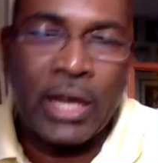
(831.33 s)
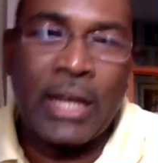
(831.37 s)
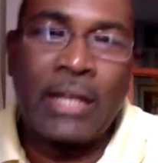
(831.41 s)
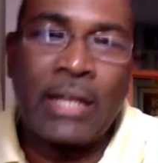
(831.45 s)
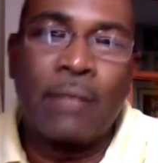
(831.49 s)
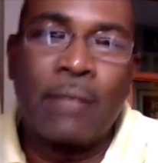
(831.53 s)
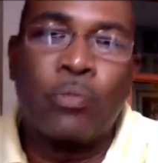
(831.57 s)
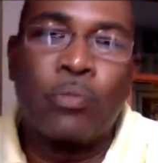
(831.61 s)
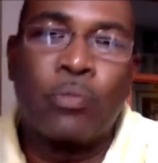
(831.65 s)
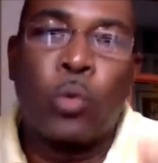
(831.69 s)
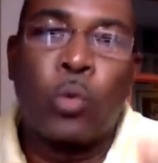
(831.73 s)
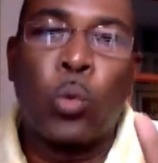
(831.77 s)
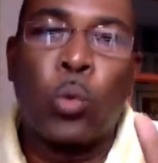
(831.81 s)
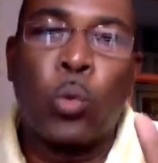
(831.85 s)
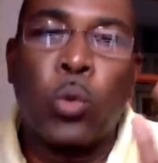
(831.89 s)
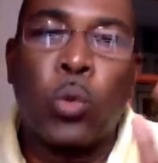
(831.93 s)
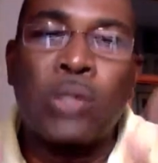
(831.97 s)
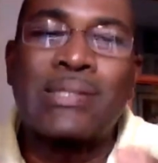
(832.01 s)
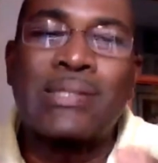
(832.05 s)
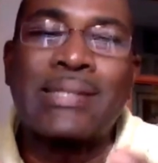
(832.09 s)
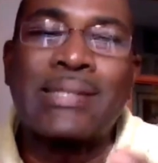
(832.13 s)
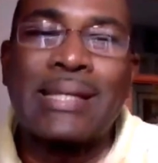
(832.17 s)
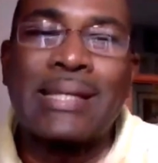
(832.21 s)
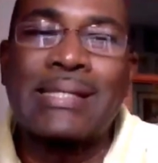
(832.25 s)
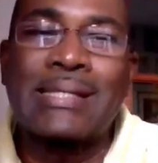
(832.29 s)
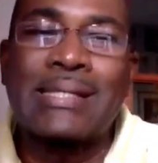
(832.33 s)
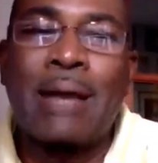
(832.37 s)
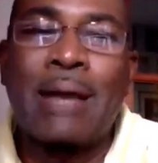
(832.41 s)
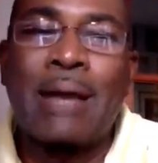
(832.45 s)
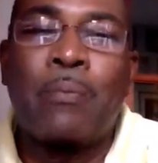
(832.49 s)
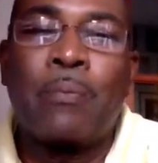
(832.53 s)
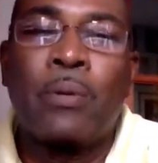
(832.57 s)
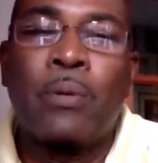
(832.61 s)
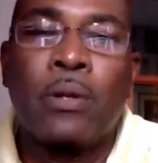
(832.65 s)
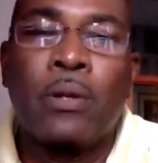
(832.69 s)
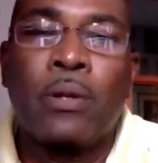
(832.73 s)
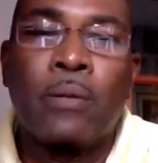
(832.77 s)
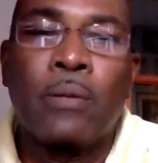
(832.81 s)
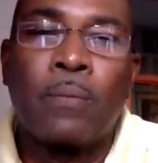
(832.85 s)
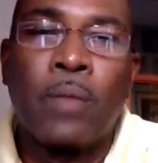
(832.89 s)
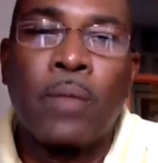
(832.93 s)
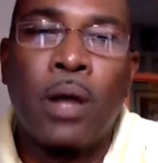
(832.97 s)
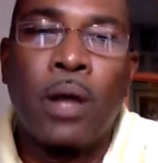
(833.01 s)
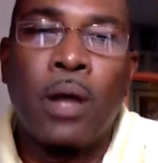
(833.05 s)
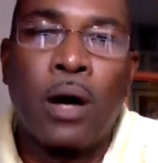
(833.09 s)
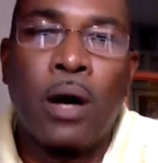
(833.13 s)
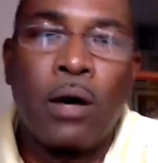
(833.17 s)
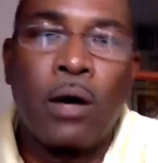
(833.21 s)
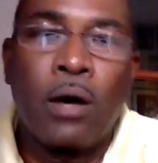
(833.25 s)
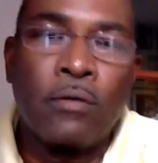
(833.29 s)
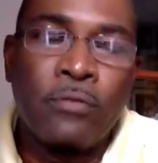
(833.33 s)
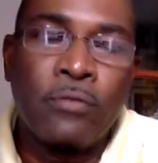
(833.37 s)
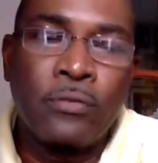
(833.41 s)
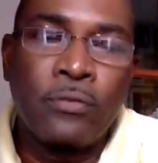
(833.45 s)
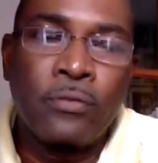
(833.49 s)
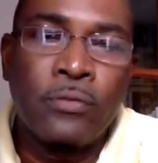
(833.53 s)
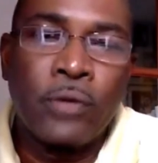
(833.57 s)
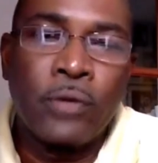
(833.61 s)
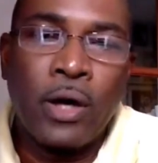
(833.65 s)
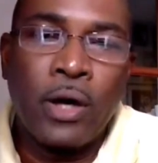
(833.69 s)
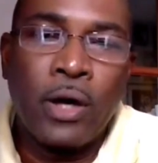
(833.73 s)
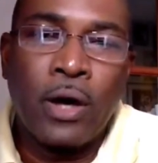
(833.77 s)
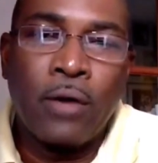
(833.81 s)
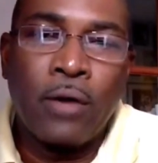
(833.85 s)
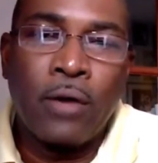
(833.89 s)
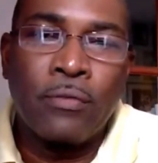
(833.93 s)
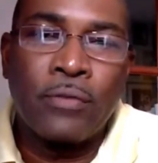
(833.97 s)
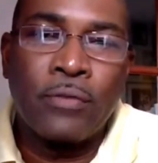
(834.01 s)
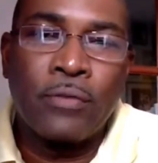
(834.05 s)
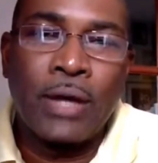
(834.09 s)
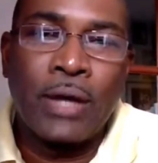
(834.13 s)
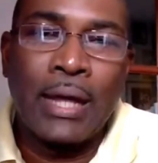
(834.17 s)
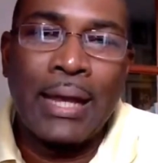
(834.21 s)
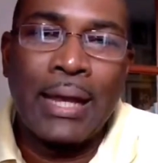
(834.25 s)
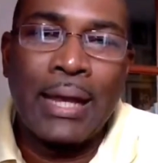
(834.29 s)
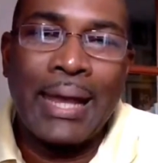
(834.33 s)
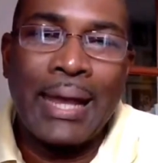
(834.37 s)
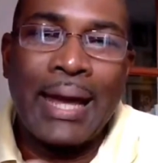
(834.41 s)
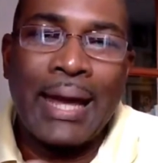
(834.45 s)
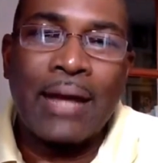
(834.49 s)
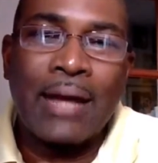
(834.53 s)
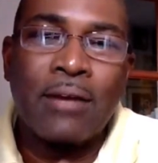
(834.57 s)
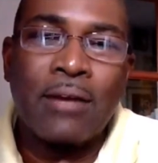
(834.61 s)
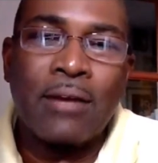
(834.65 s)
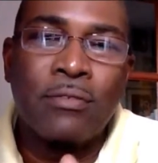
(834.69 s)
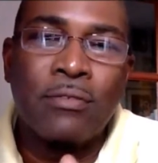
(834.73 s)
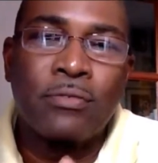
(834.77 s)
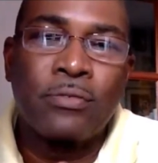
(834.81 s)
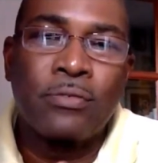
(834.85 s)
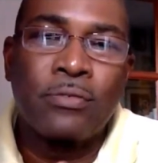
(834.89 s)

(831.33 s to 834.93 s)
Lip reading: And the worst example of lack of